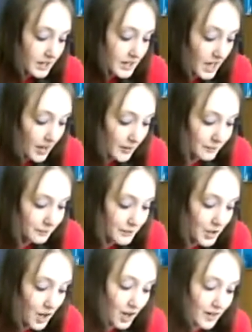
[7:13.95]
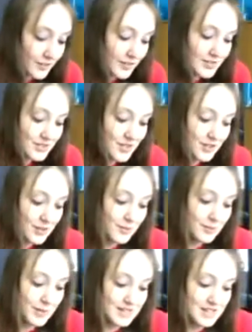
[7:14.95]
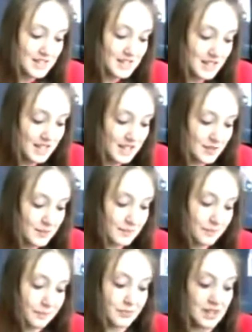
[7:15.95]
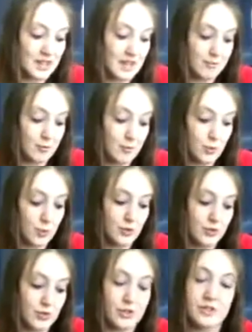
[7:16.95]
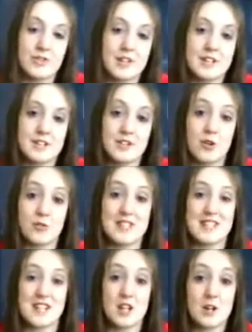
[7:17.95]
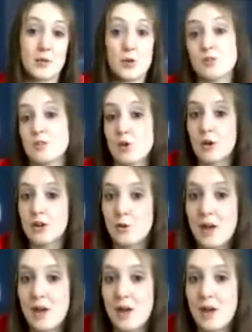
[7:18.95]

Yeah, so basically then Evan Bourne faces Dolph Ziggler, who's got a